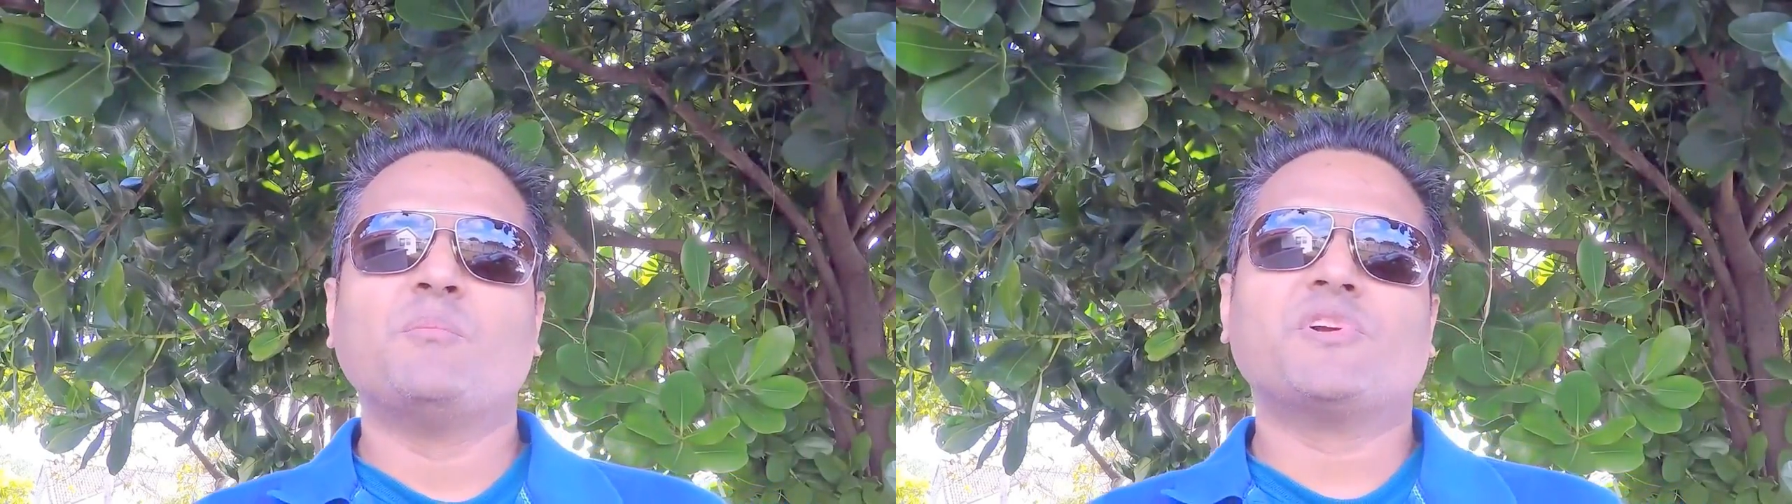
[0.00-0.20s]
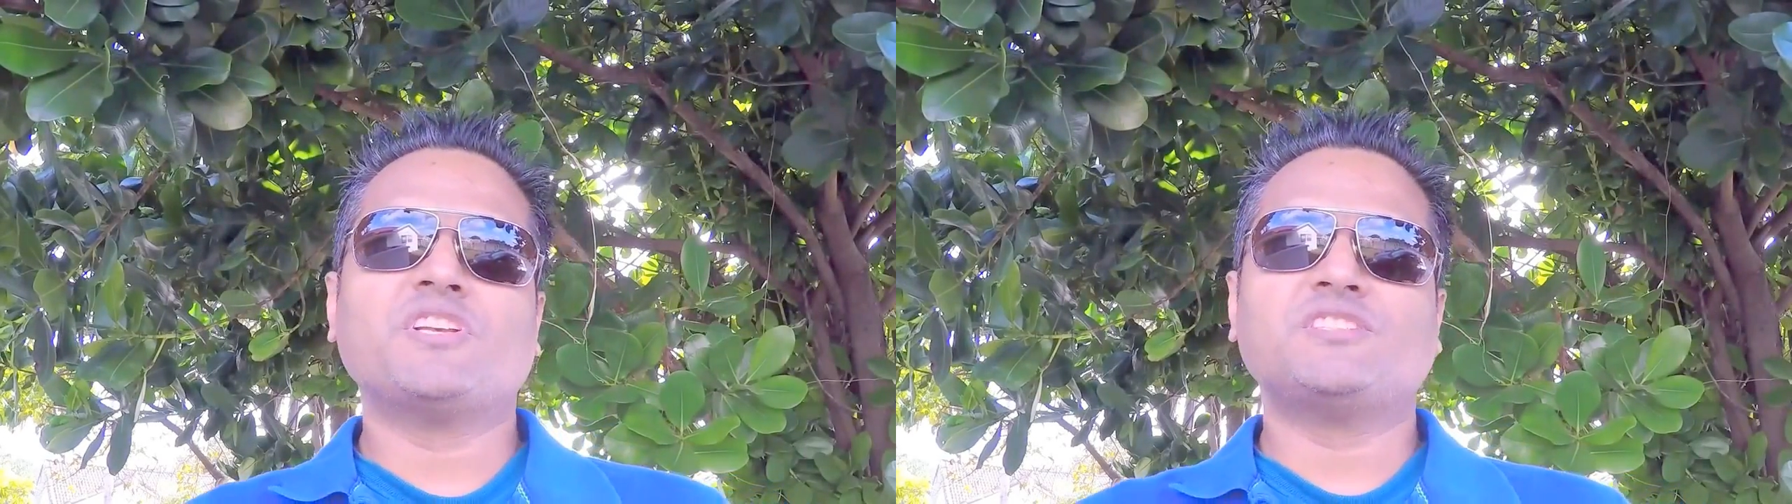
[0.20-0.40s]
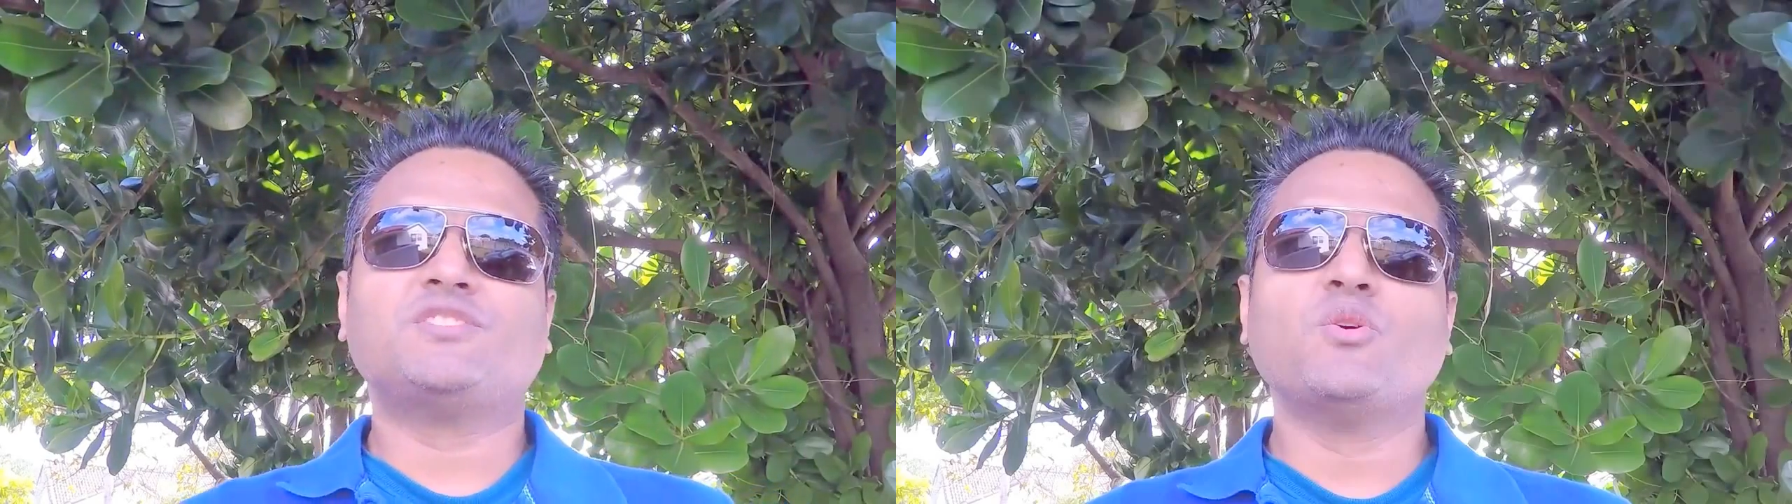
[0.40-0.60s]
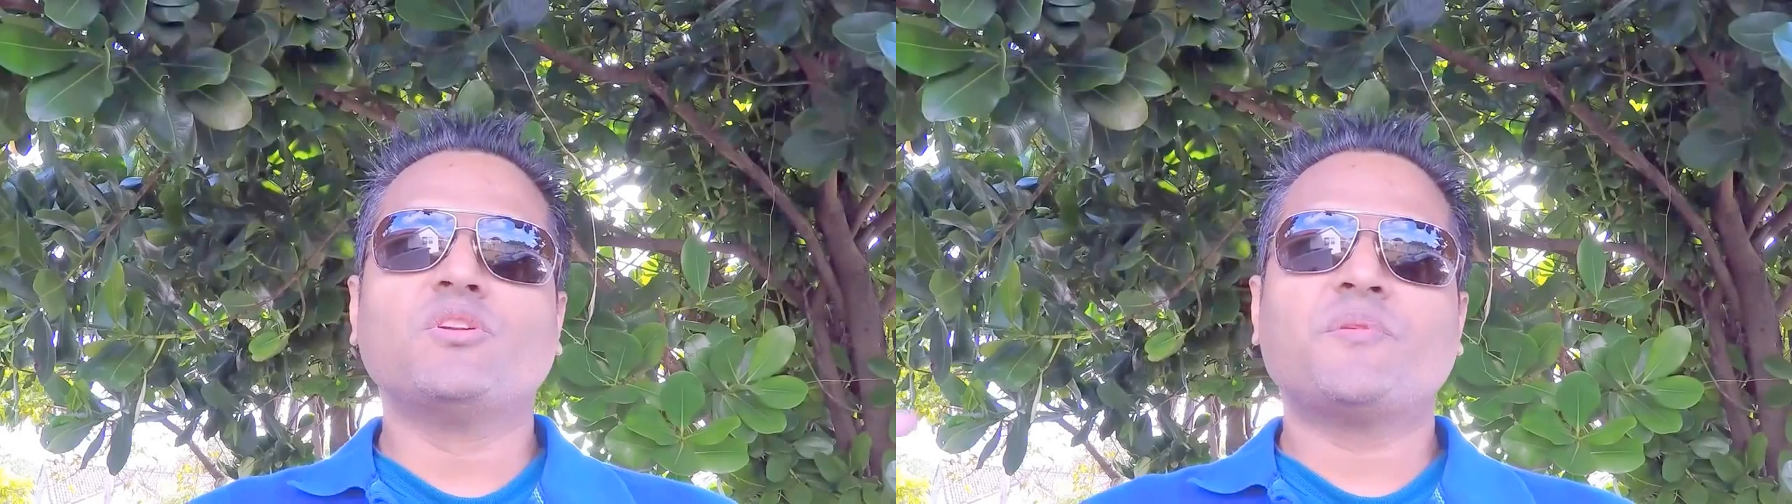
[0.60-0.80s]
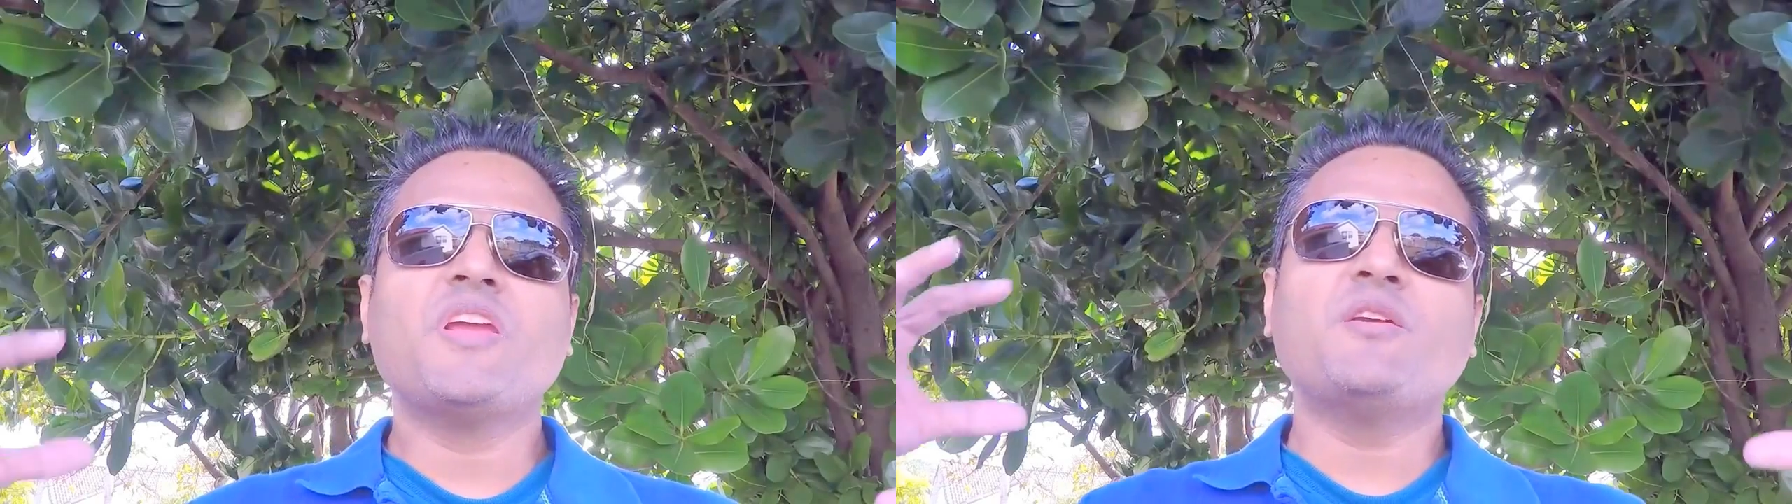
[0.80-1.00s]
But this
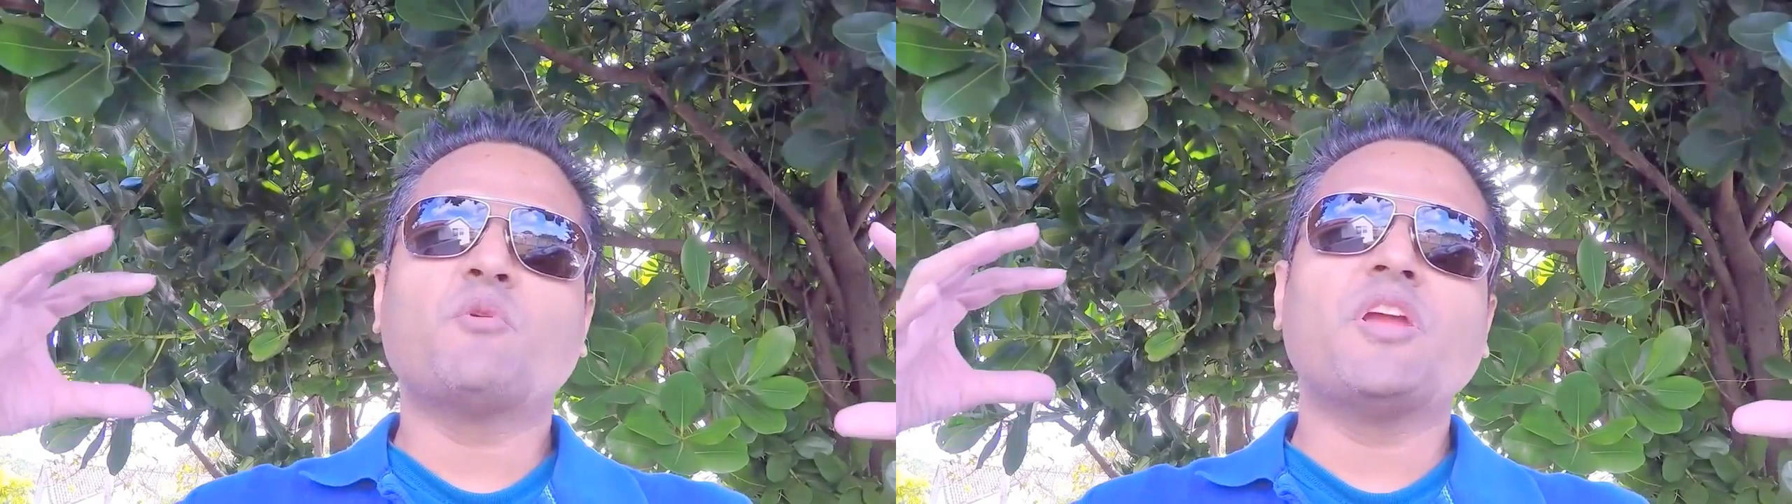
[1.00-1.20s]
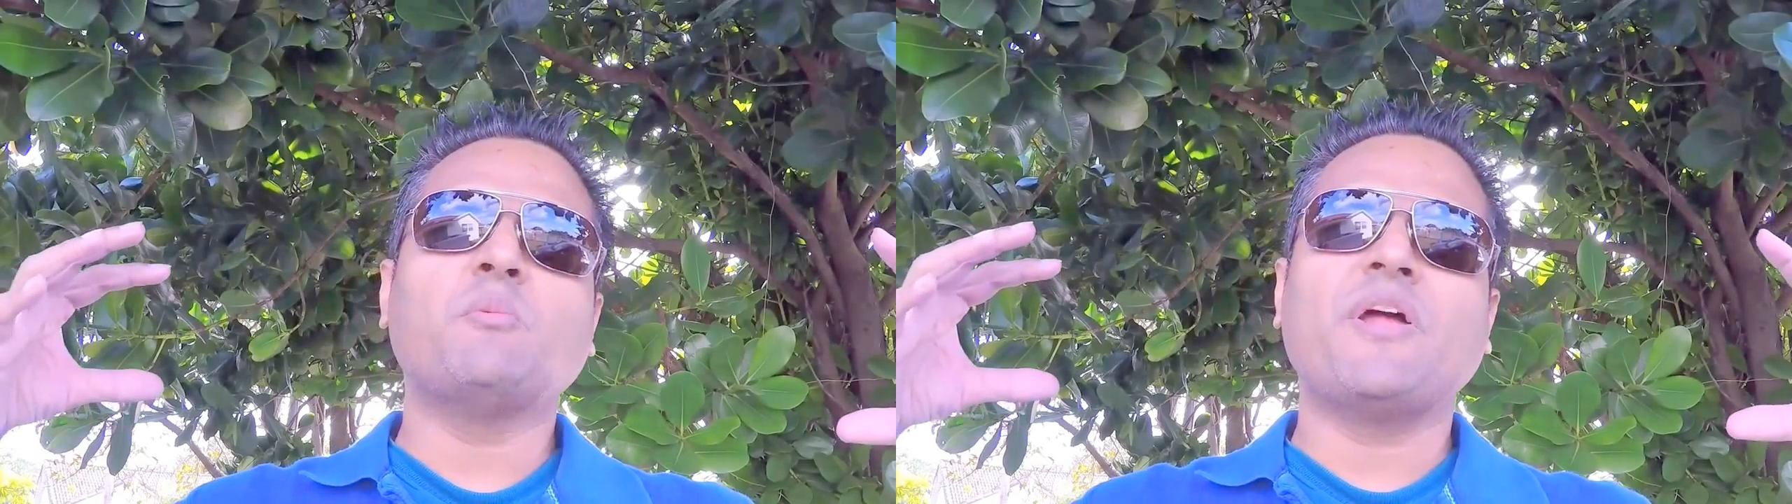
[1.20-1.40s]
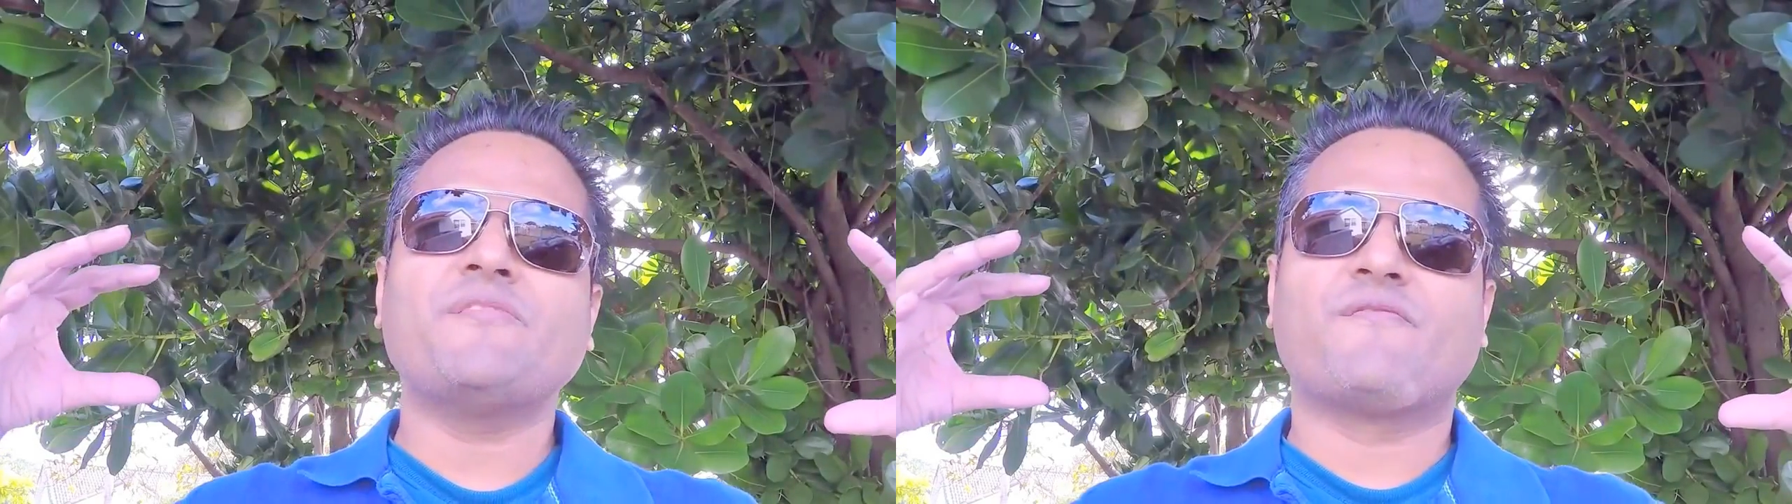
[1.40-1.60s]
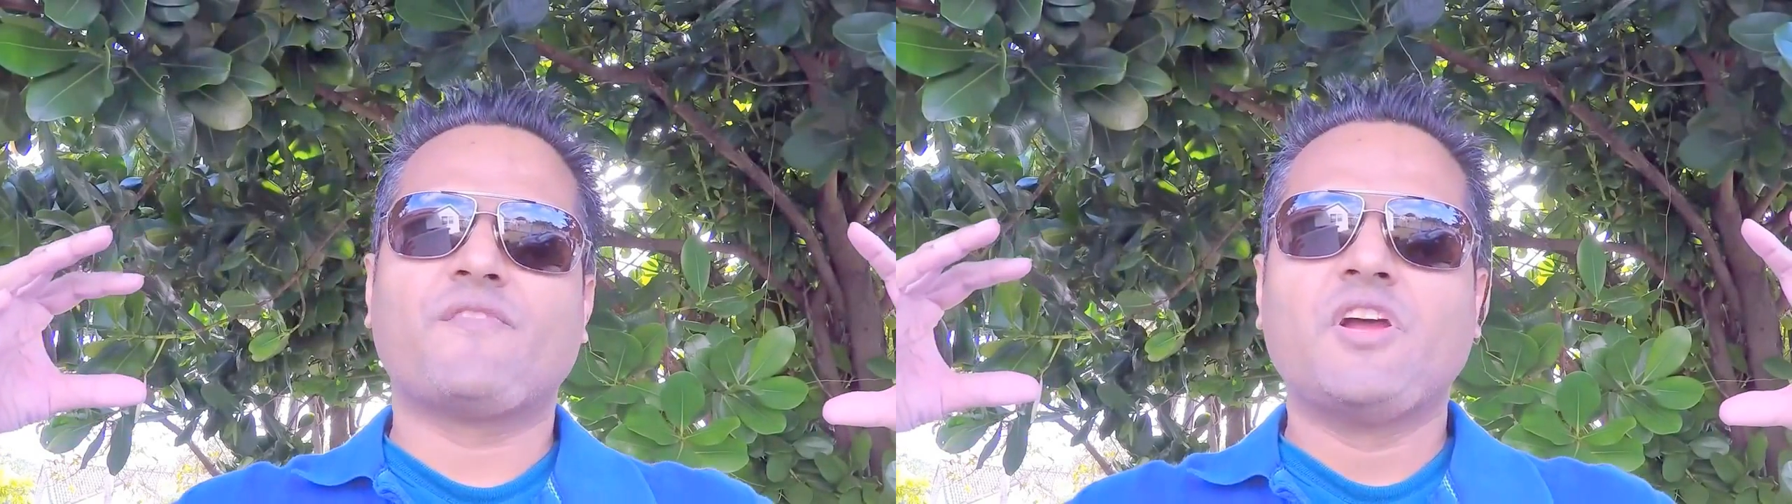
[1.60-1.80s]
dude, he went